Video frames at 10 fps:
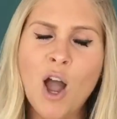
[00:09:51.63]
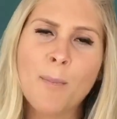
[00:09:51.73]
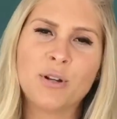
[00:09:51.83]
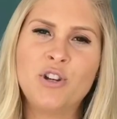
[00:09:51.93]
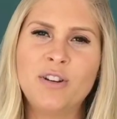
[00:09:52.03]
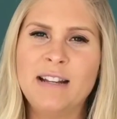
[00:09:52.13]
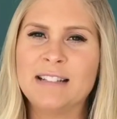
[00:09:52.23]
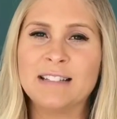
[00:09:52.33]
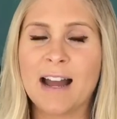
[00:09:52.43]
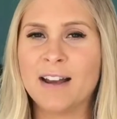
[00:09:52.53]
opportunities
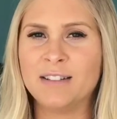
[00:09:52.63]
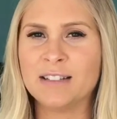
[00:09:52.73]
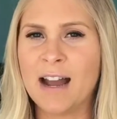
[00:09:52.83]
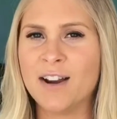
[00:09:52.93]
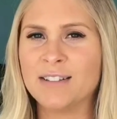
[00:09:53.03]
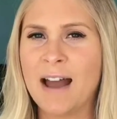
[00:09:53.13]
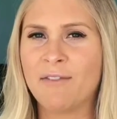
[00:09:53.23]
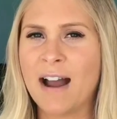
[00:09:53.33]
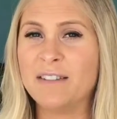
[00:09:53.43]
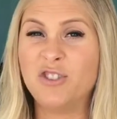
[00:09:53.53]
and desires have
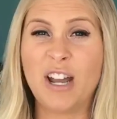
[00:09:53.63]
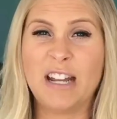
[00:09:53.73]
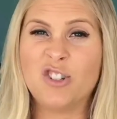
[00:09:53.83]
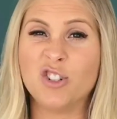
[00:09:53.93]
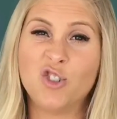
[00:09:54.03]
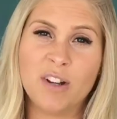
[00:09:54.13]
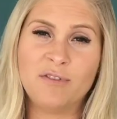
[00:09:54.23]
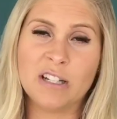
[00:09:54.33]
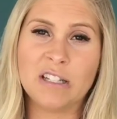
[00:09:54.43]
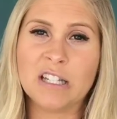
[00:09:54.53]
kind of changed and
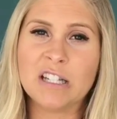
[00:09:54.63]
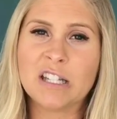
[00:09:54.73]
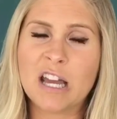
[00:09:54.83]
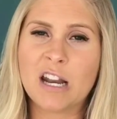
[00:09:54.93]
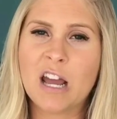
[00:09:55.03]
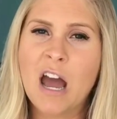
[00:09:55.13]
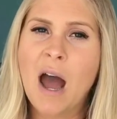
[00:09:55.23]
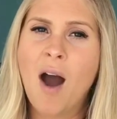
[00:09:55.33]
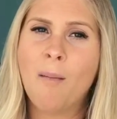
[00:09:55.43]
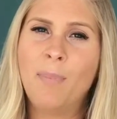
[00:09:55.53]
shifted since then,
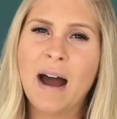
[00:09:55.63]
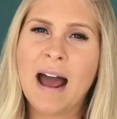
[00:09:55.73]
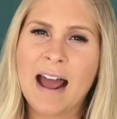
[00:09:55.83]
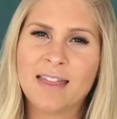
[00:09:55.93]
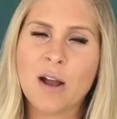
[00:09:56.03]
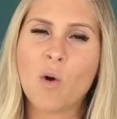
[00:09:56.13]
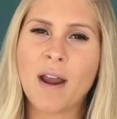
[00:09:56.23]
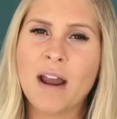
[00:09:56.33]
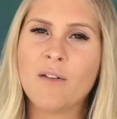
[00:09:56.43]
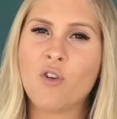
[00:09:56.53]
but I think
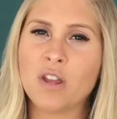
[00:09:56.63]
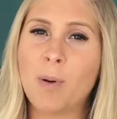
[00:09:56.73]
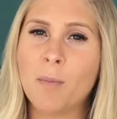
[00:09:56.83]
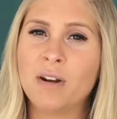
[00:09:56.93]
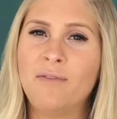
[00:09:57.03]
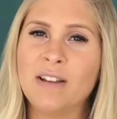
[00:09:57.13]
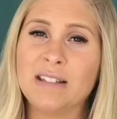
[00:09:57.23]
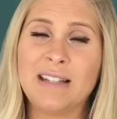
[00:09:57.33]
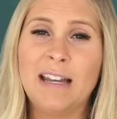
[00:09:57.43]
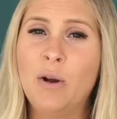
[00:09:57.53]
working for the Department of
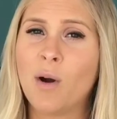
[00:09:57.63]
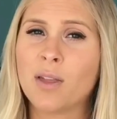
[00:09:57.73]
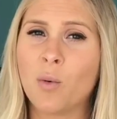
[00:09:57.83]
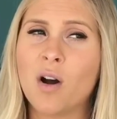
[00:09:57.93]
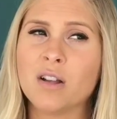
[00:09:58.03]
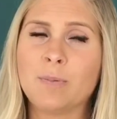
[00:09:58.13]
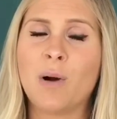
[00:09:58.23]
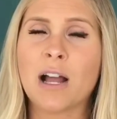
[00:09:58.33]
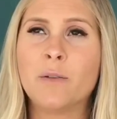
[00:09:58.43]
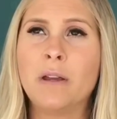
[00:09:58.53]
Defense anywhere in the world is
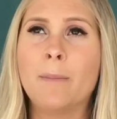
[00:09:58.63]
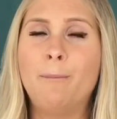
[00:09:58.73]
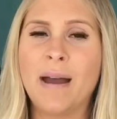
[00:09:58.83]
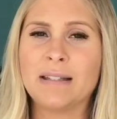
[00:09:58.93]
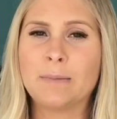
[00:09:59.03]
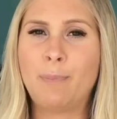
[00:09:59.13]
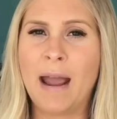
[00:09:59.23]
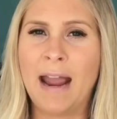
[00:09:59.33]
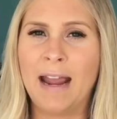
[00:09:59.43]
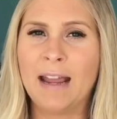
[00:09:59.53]
probably gonna be the best
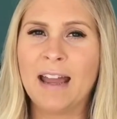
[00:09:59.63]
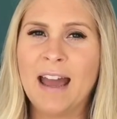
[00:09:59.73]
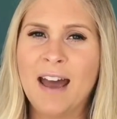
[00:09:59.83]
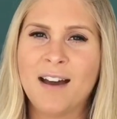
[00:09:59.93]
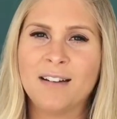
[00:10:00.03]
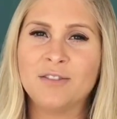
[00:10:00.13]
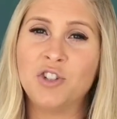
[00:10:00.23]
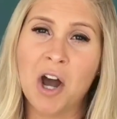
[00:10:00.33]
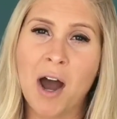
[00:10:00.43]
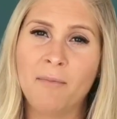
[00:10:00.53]
paying
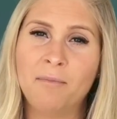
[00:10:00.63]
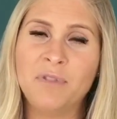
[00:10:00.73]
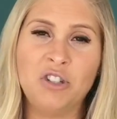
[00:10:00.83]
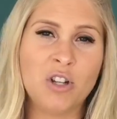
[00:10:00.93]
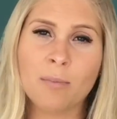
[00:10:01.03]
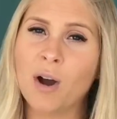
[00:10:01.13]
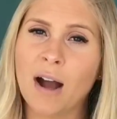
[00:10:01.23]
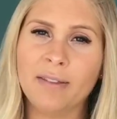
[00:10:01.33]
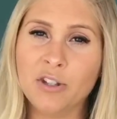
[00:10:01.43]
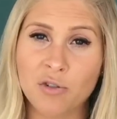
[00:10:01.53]
job teaching
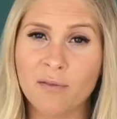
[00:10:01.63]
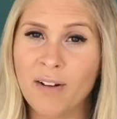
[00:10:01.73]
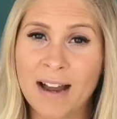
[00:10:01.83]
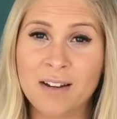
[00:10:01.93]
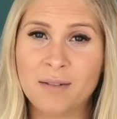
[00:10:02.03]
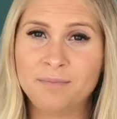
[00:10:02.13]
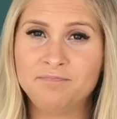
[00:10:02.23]
abroad that you can find.